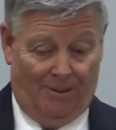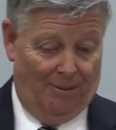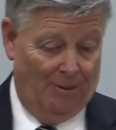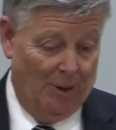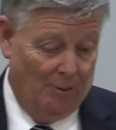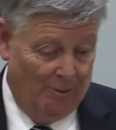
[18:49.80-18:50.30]

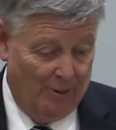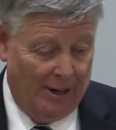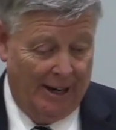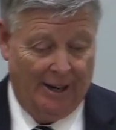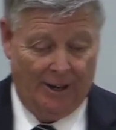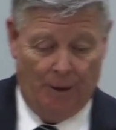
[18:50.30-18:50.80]
Well,
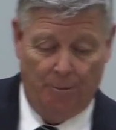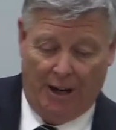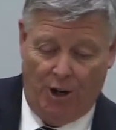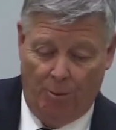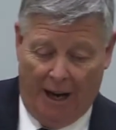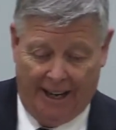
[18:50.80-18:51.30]
it, it,
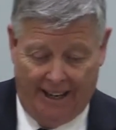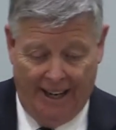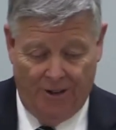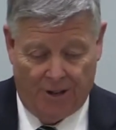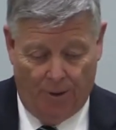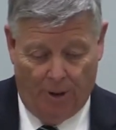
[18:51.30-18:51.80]
you make it
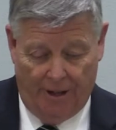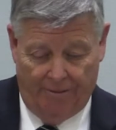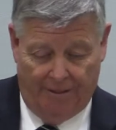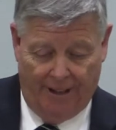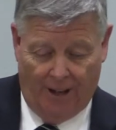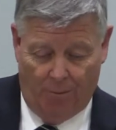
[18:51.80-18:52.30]
easier when
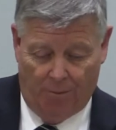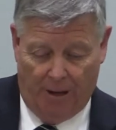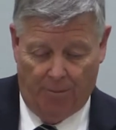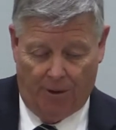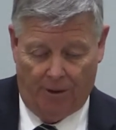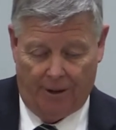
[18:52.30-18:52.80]
the young
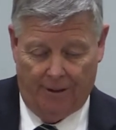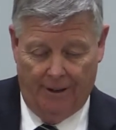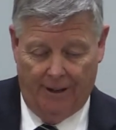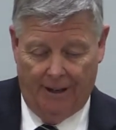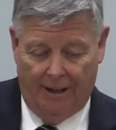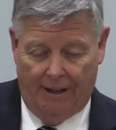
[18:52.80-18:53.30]
people are
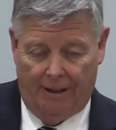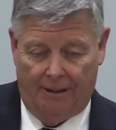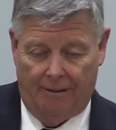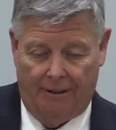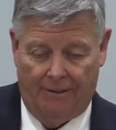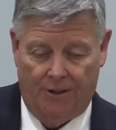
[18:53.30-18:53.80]

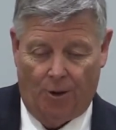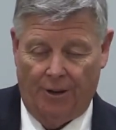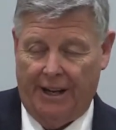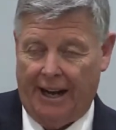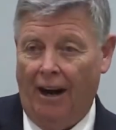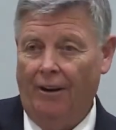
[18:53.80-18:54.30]
showing the
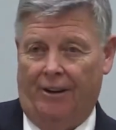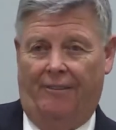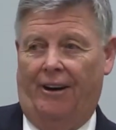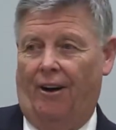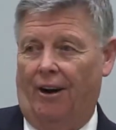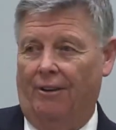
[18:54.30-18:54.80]
character
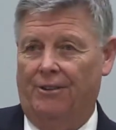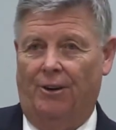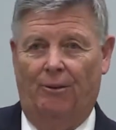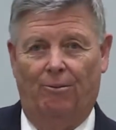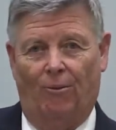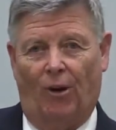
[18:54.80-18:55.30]
they are. So
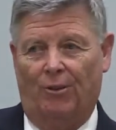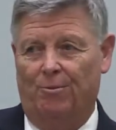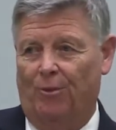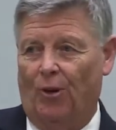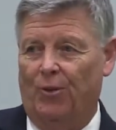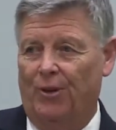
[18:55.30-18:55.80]
it works
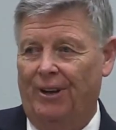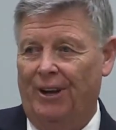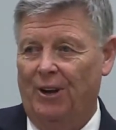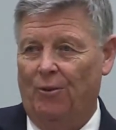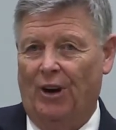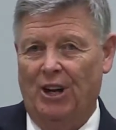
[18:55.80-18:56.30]
both
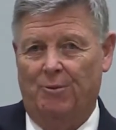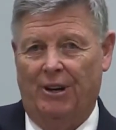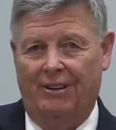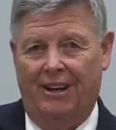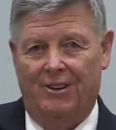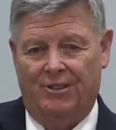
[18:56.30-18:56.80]
ways.
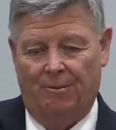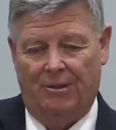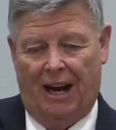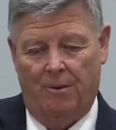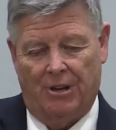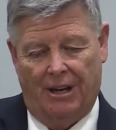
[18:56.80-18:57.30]
But
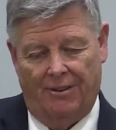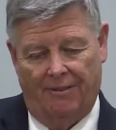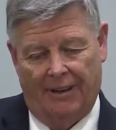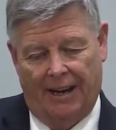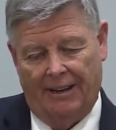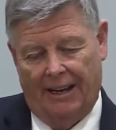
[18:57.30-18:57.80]
sometimes they,
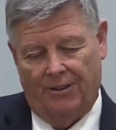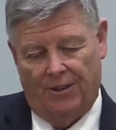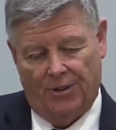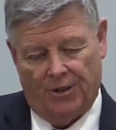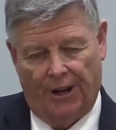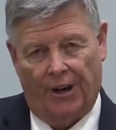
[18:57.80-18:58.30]
they need
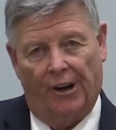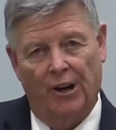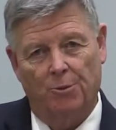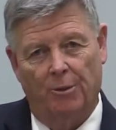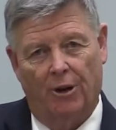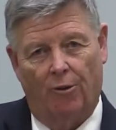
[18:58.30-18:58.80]
just
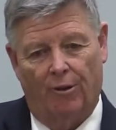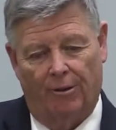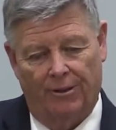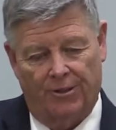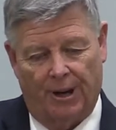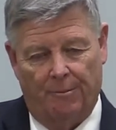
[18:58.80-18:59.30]
encouragement over
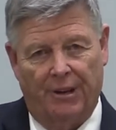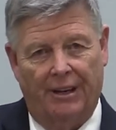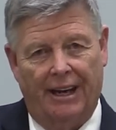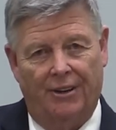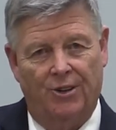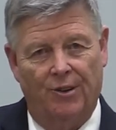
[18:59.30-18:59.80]
something
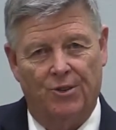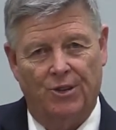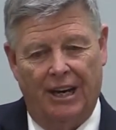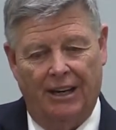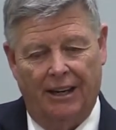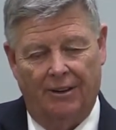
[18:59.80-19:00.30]
that you've
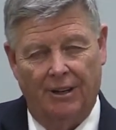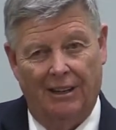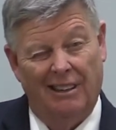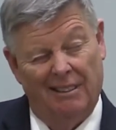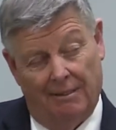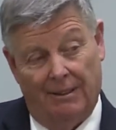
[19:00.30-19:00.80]
seen that,
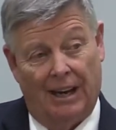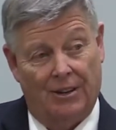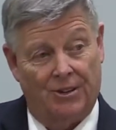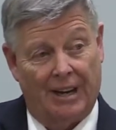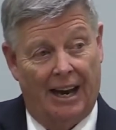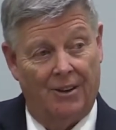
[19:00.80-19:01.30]
that
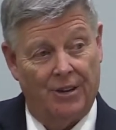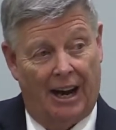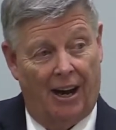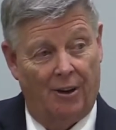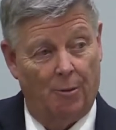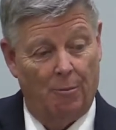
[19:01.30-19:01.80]
stands
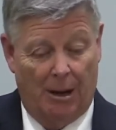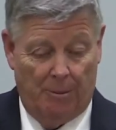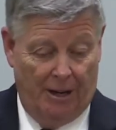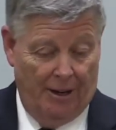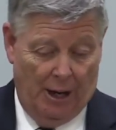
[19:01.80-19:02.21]
out and maybe